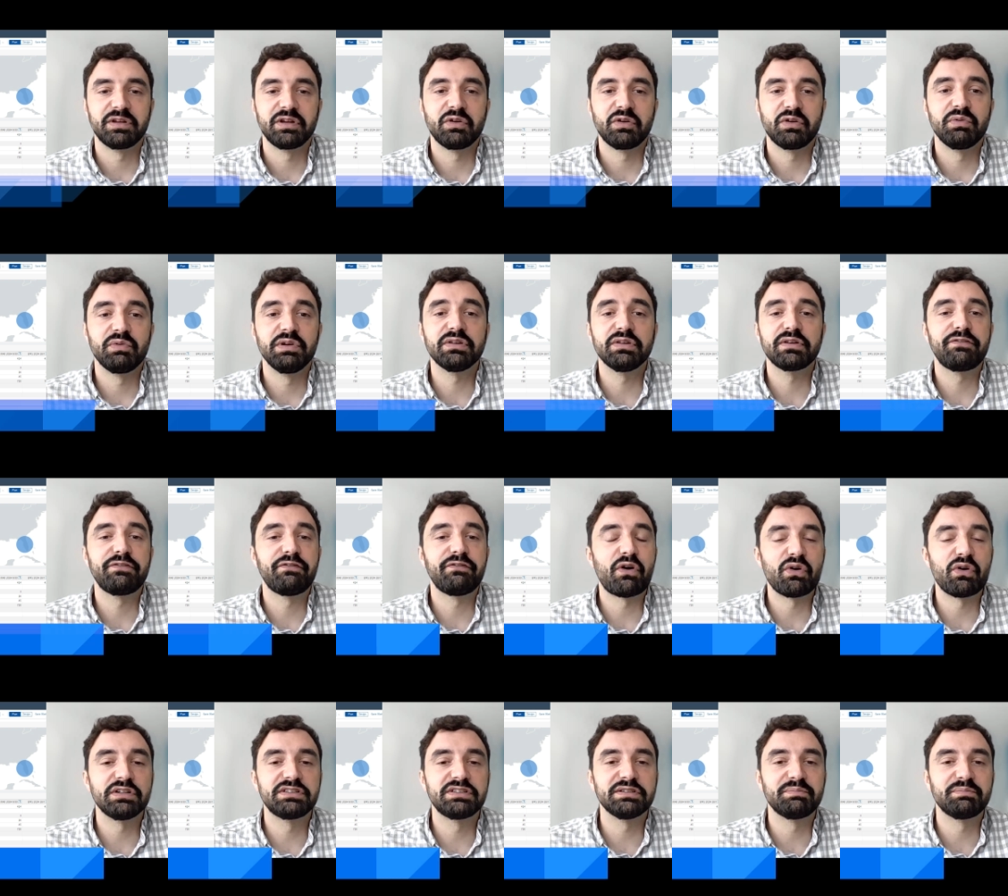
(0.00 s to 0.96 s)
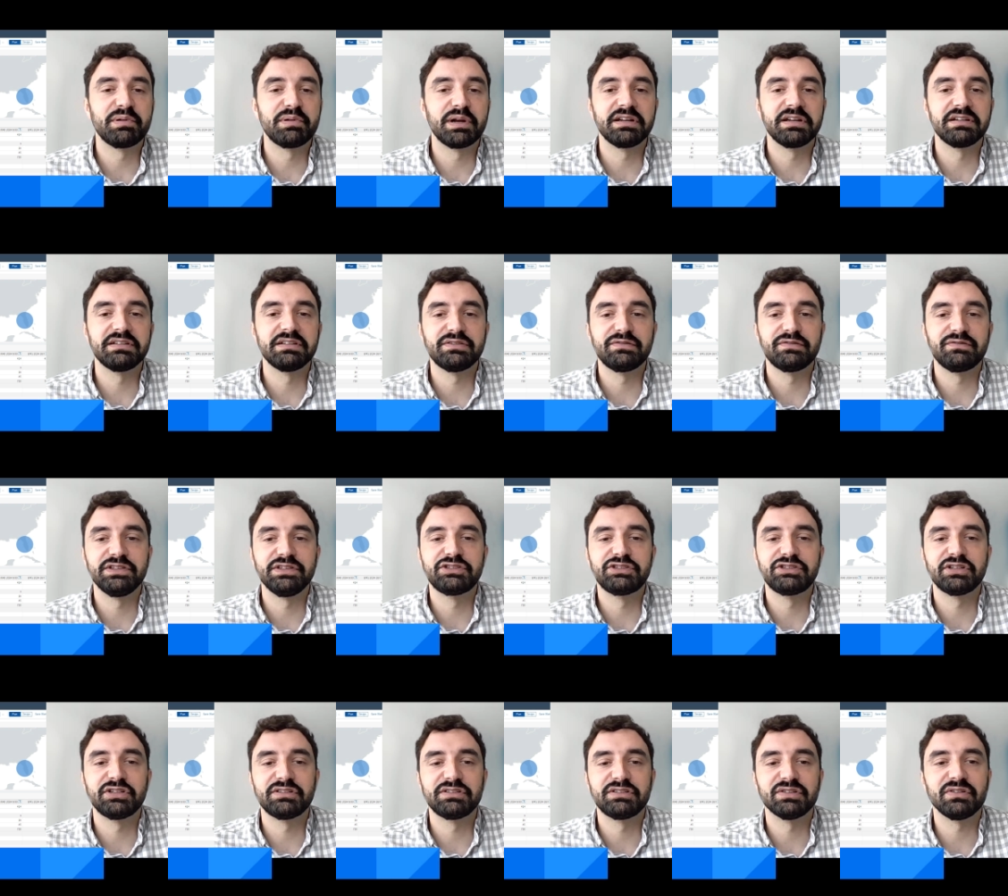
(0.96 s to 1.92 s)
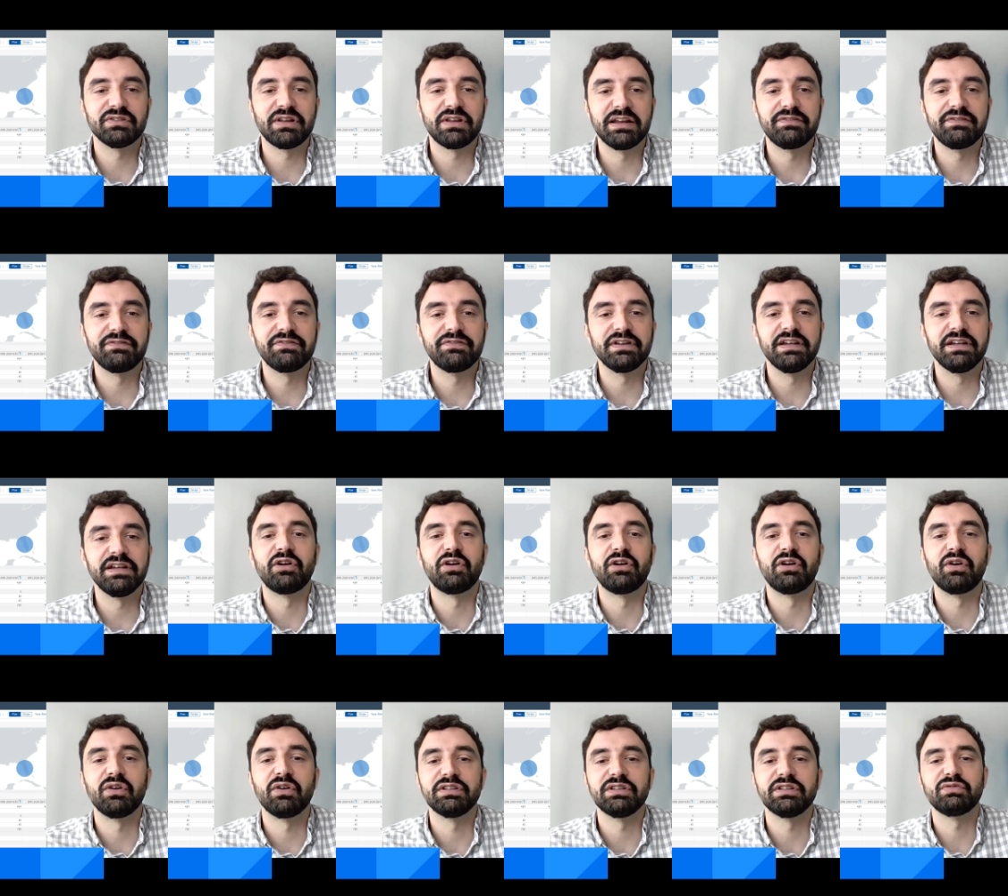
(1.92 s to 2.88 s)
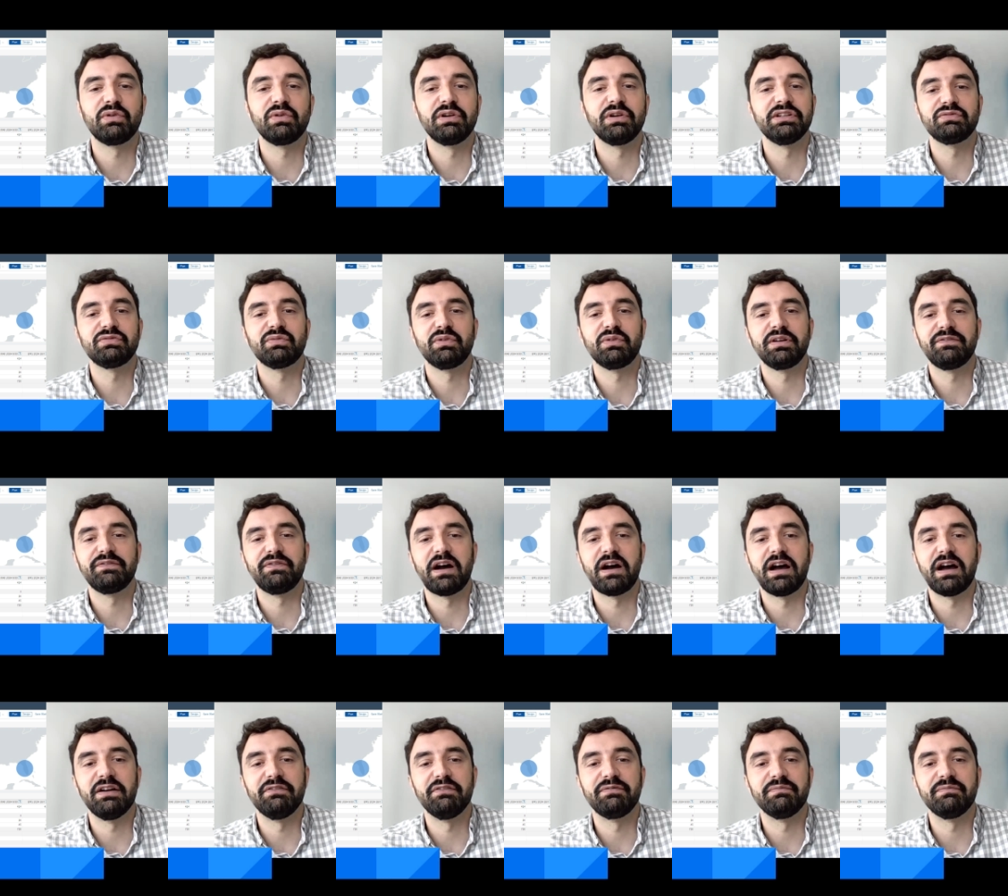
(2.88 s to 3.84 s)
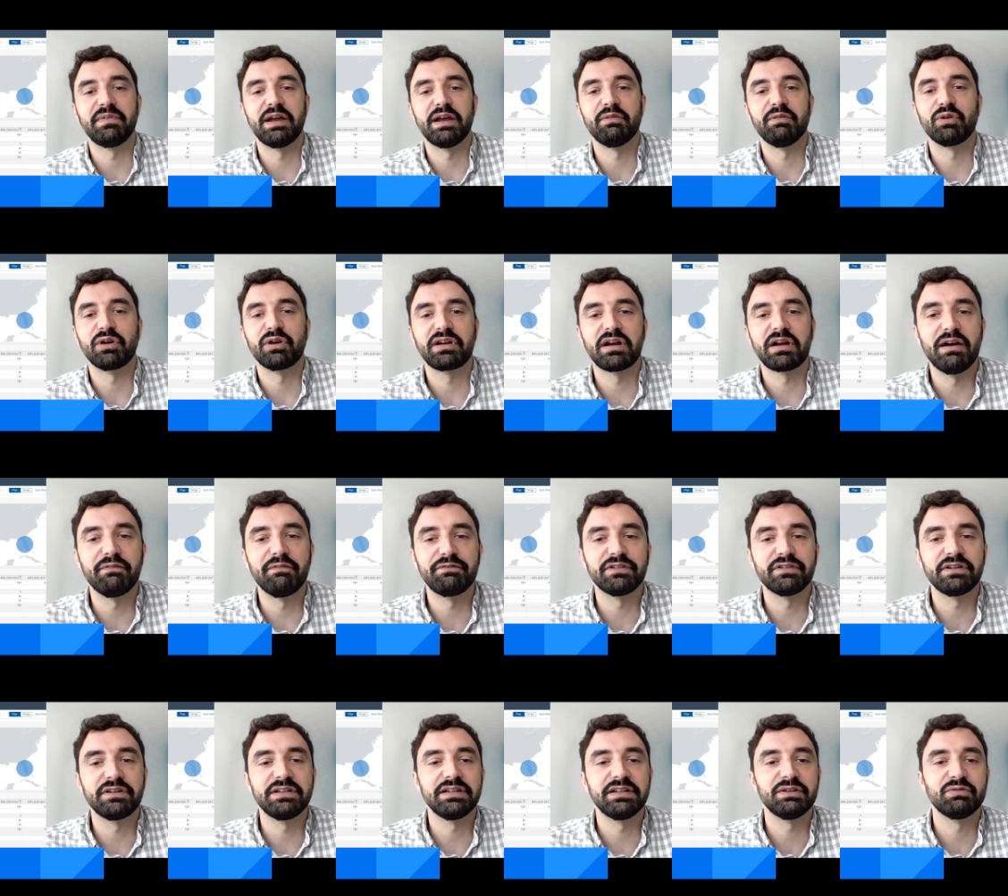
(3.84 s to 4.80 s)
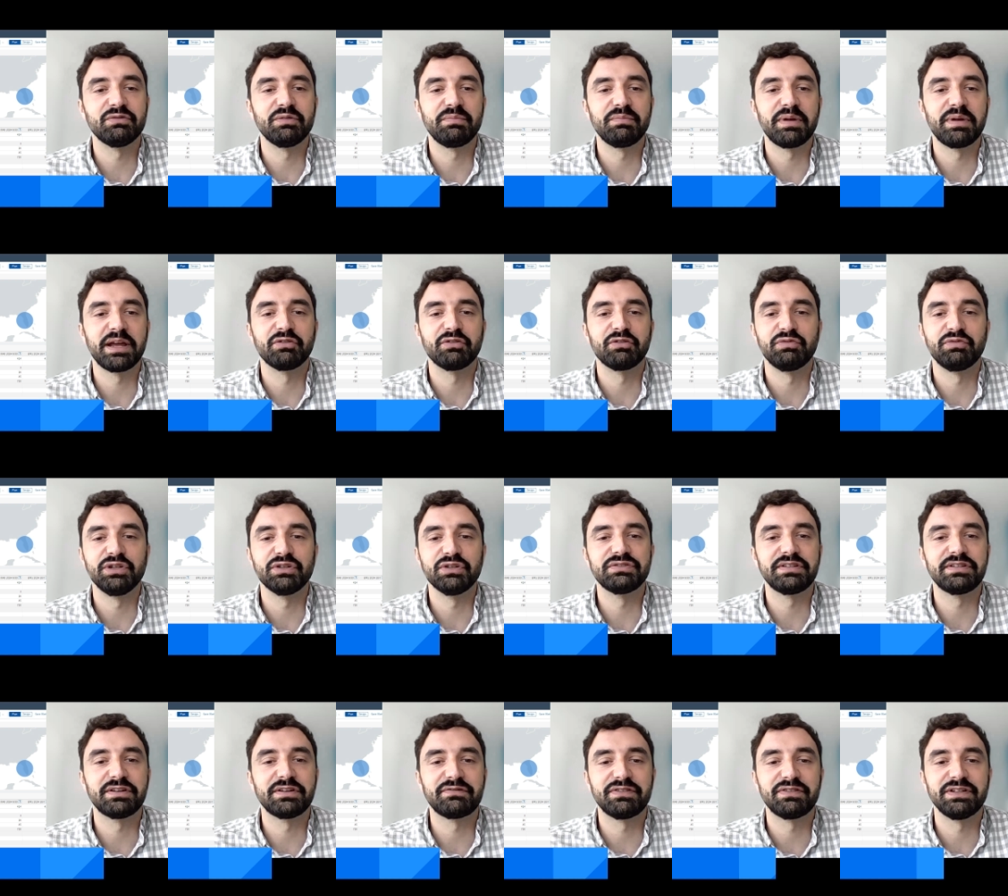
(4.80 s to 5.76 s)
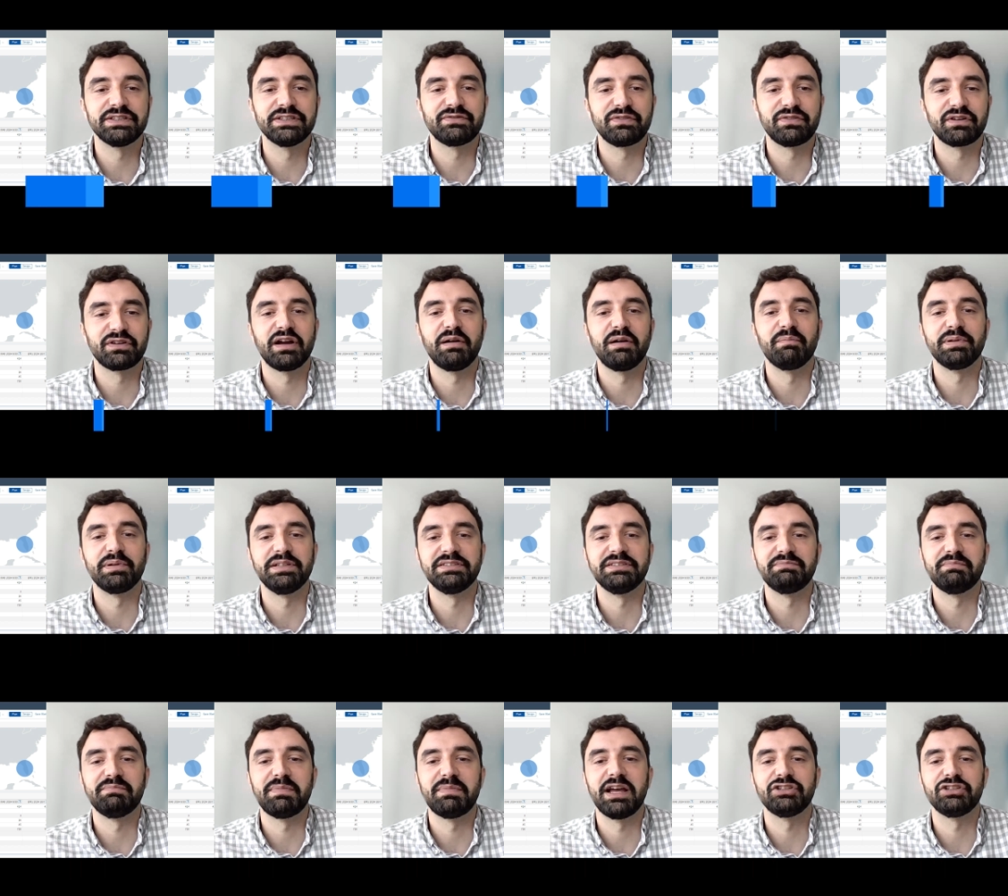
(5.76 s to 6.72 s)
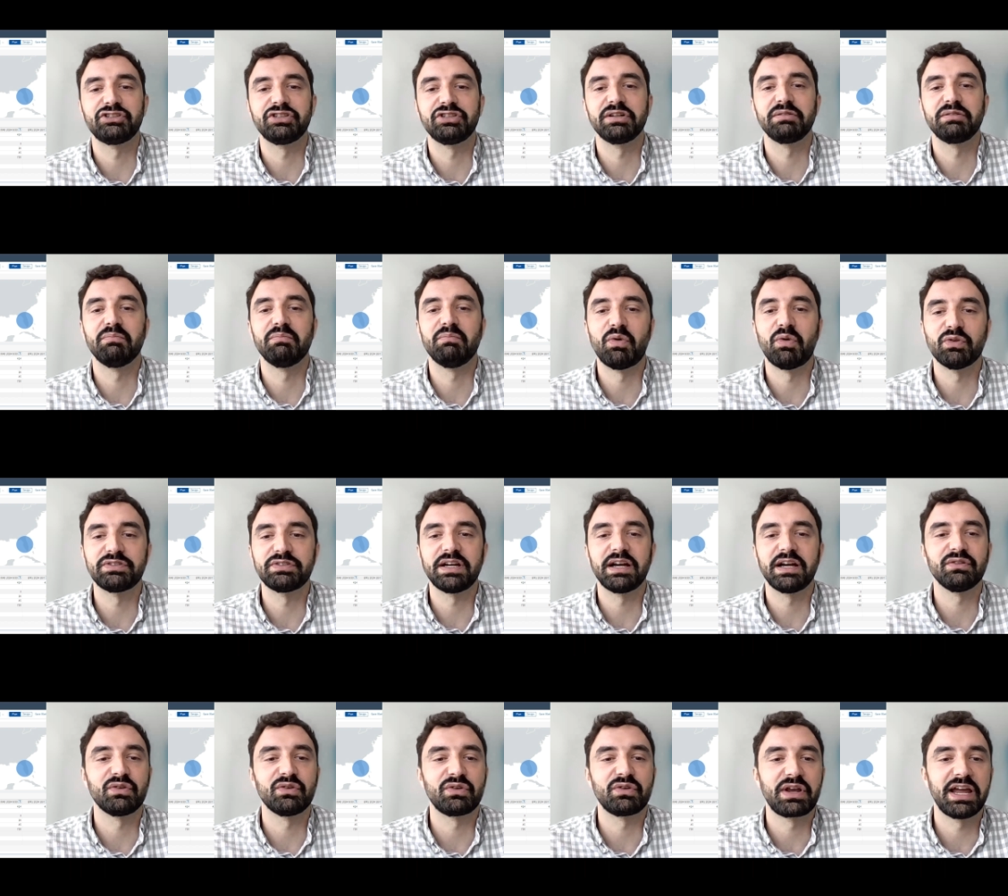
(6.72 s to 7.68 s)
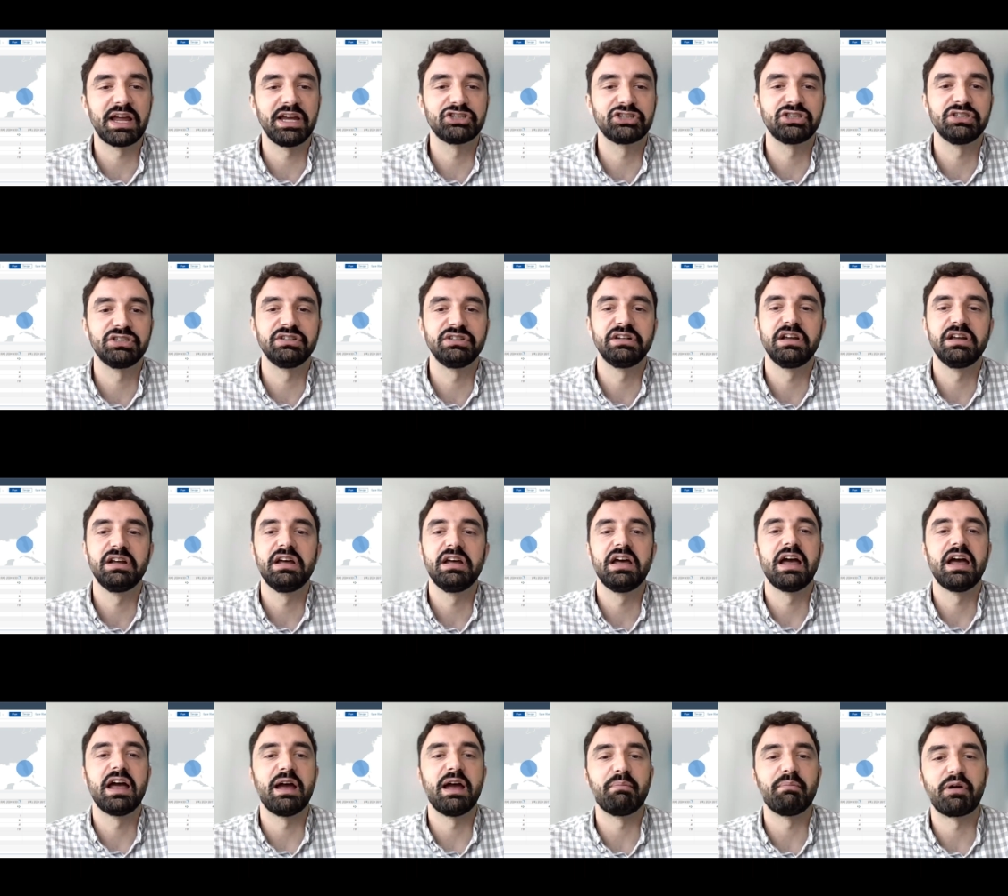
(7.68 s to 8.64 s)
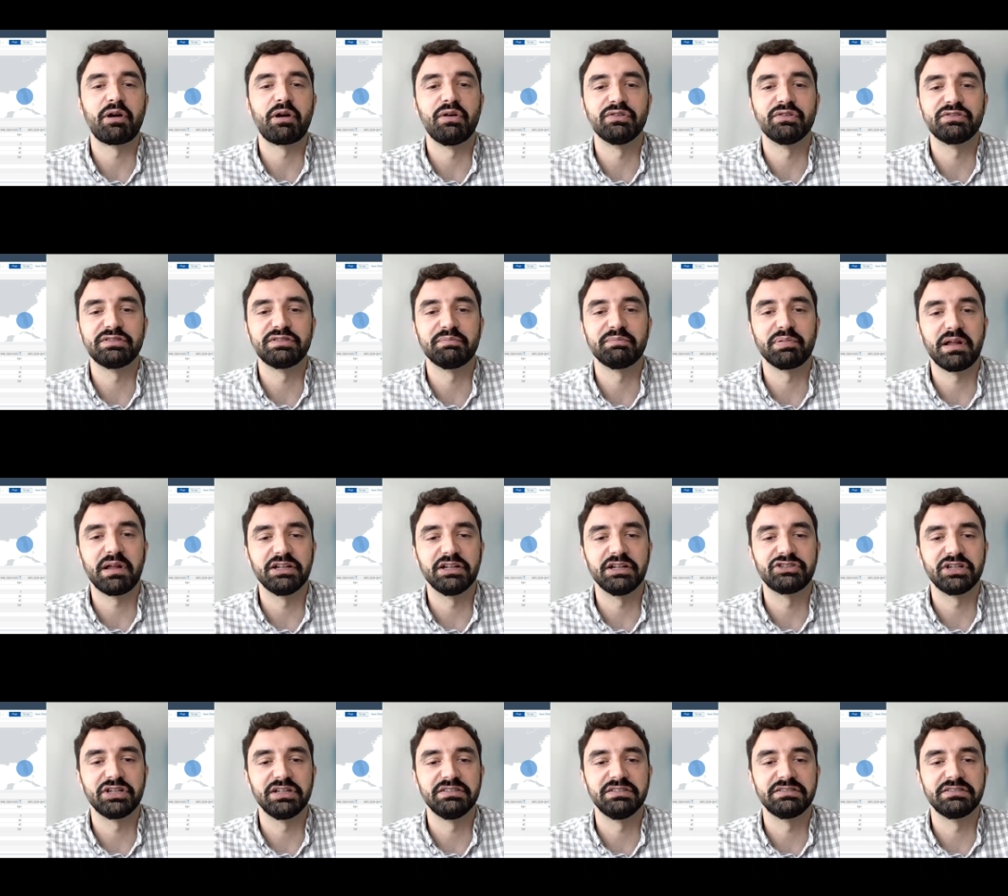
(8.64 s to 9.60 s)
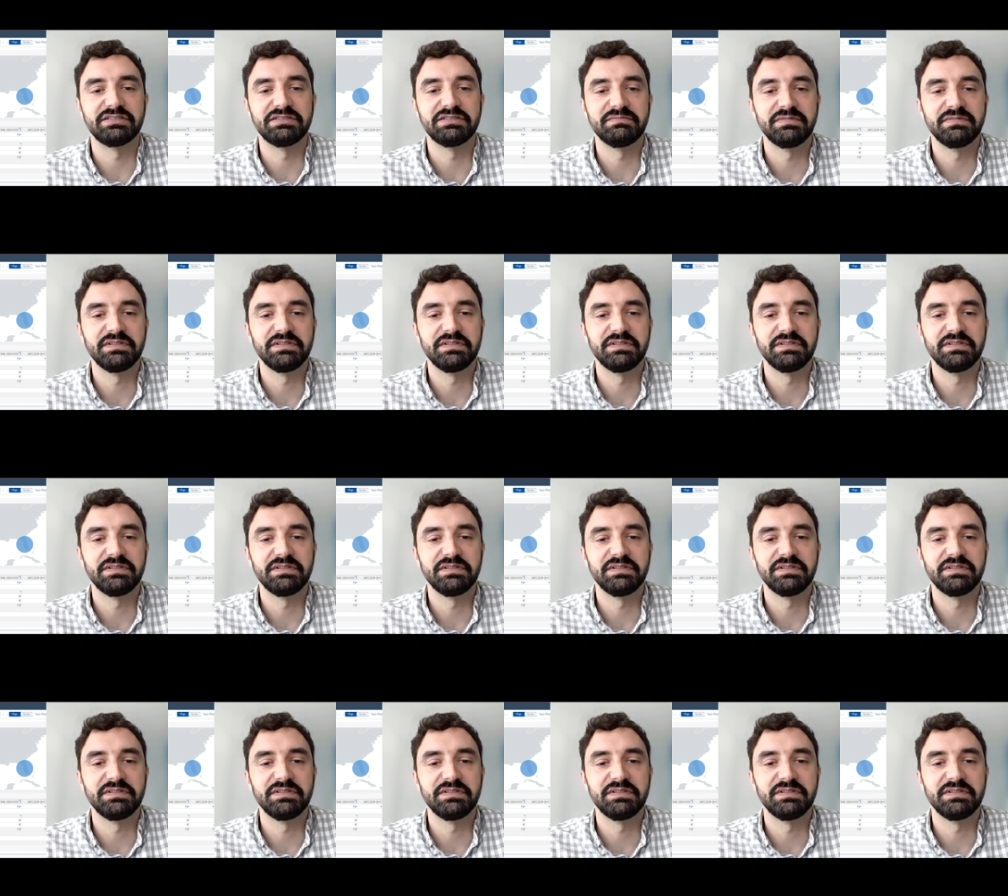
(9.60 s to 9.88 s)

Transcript: We look forward to bringing this feature to life in early twenty twenty-five, and we're confident it will make a real difference for companies managing multi-location M R O supply chains.